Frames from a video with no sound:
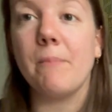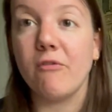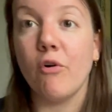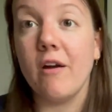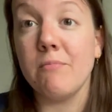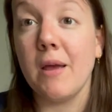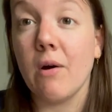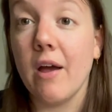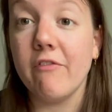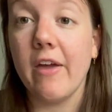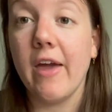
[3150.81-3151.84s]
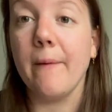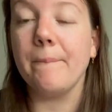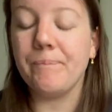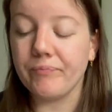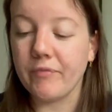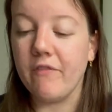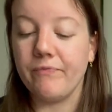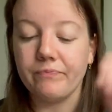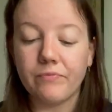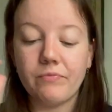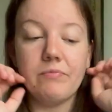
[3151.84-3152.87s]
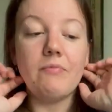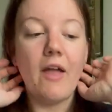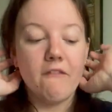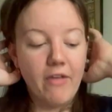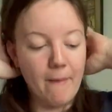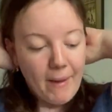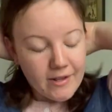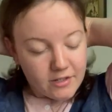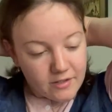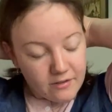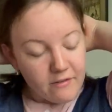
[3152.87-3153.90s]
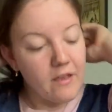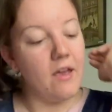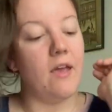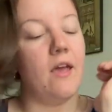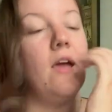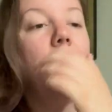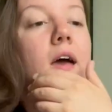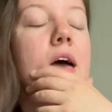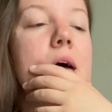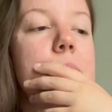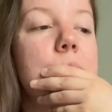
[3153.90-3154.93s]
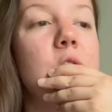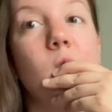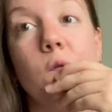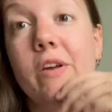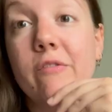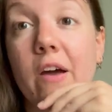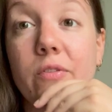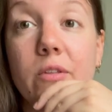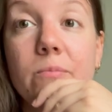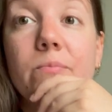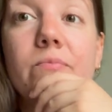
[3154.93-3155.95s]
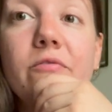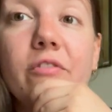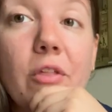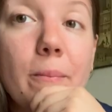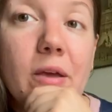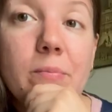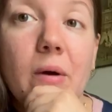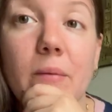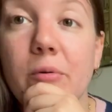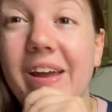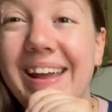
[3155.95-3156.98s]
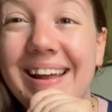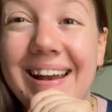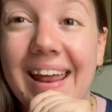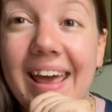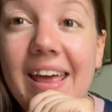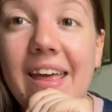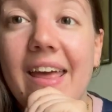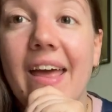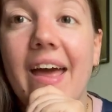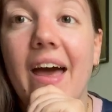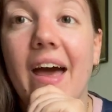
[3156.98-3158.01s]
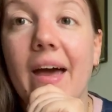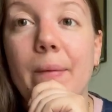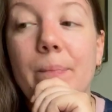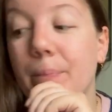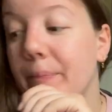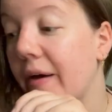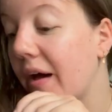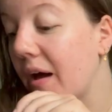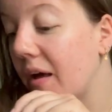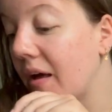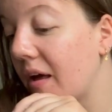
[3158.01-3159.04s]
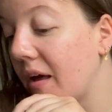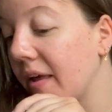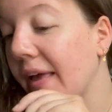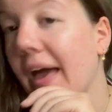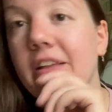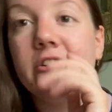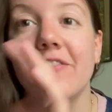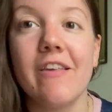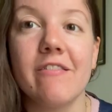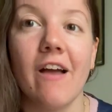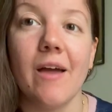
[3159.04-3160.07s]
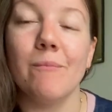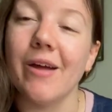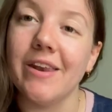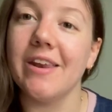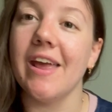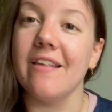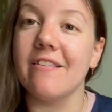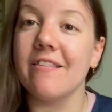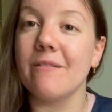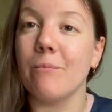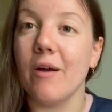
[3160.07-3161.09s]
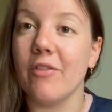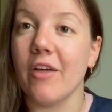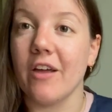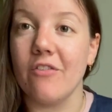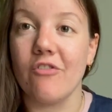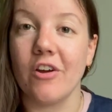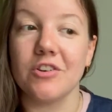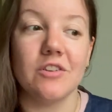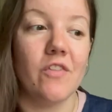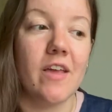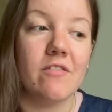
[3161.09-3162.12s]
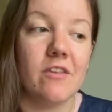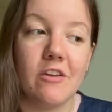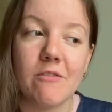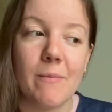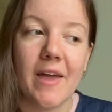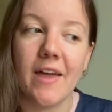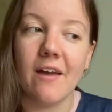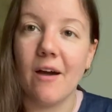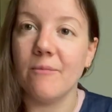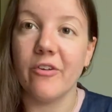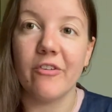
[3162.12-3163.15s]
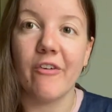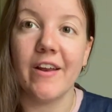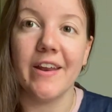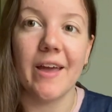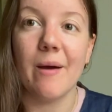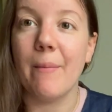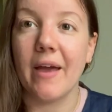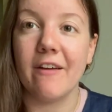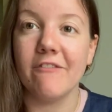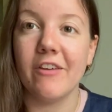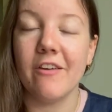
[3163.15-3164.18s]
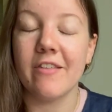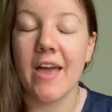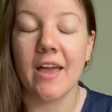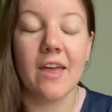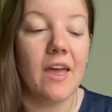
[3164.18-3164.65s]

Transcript: before. I've made quite a few of their patterns. And I've always found them, for the most part, pretty clear. But yeah, just this time when it's with a construction that is new to me, I'm just finding it a bit confusing.